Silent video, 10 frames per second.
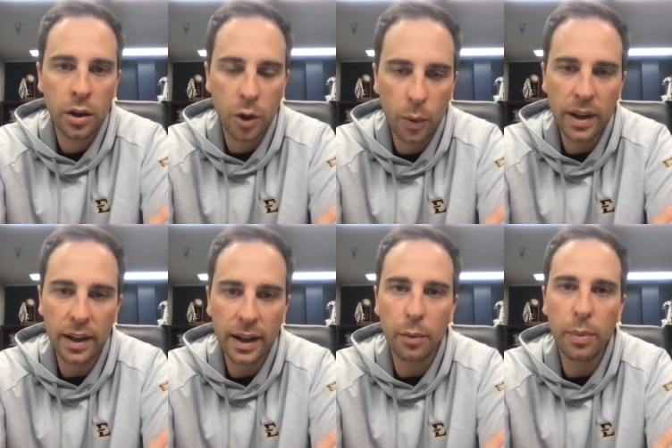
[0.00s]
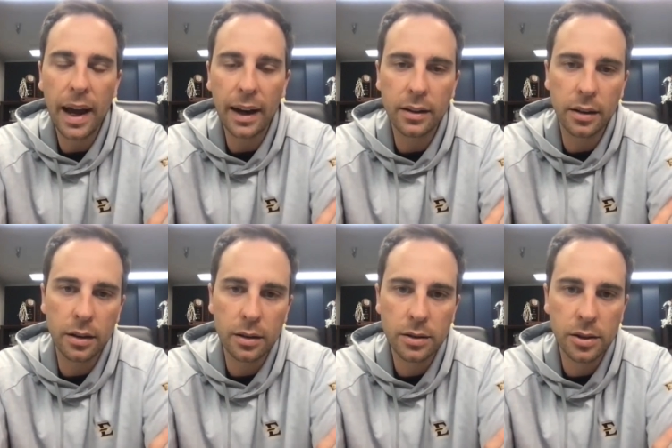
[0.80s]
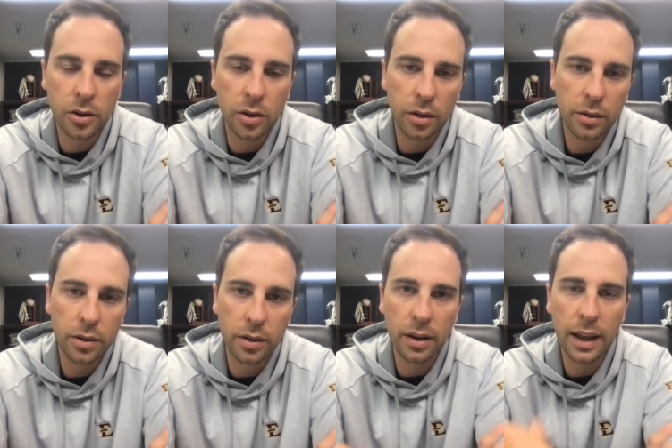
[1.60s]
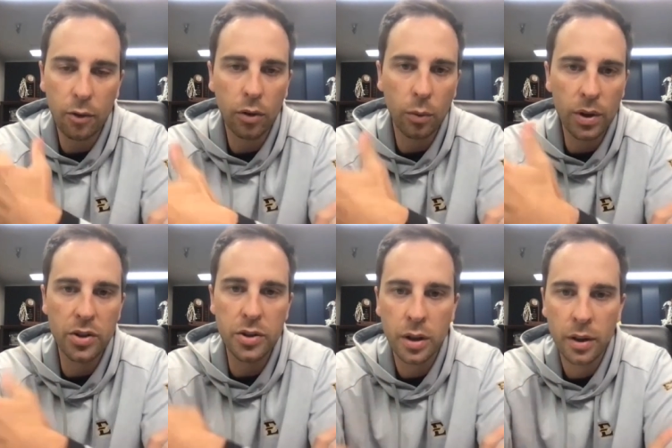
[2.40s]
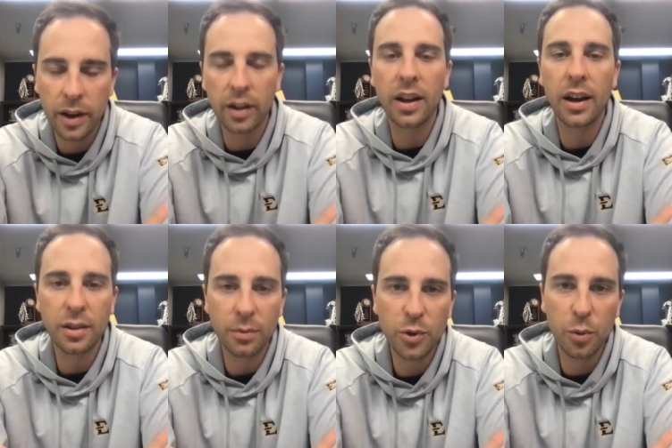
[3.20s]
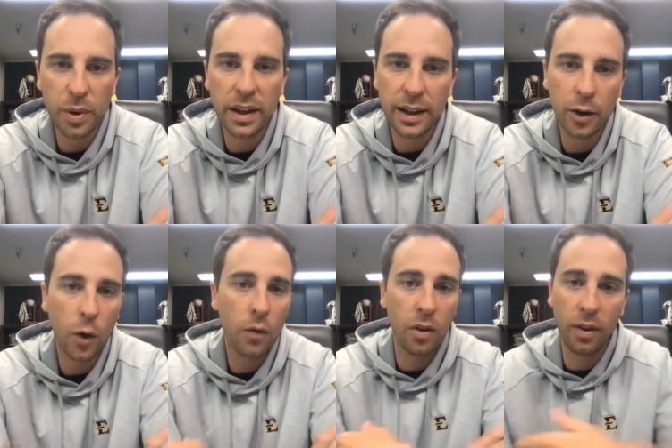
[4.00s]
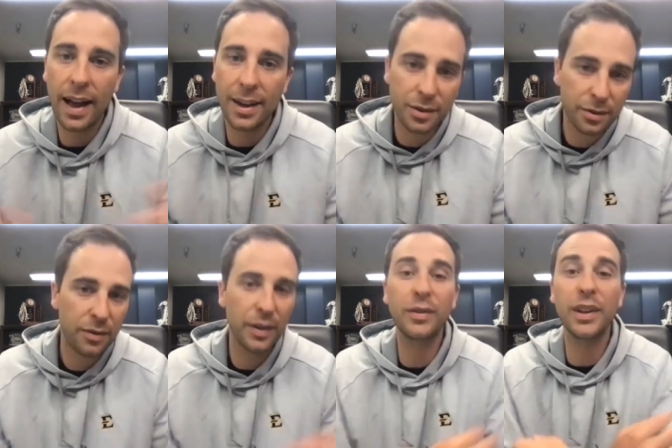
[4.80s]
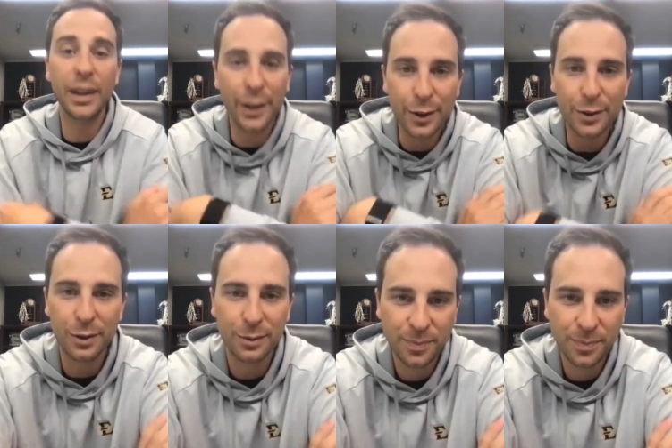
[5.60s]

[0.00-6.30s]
you know, we can get it back to to the to the level at which they're accustomed to it being here over the last 50 years.